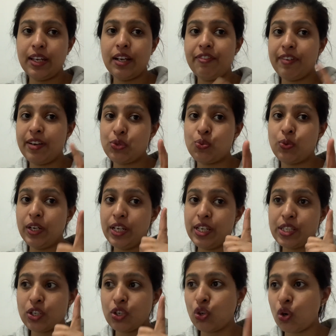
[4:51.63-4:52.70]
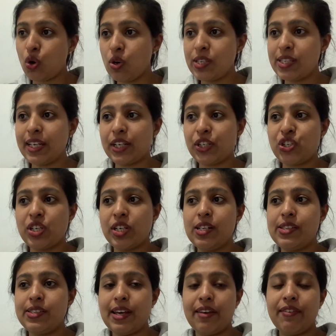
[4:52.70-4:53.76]
First one is cross-sectional
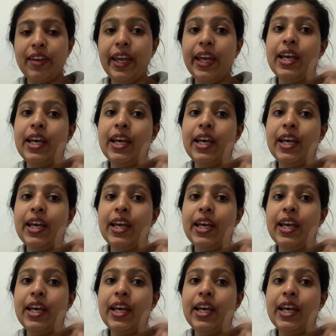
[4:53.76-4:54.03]
survey.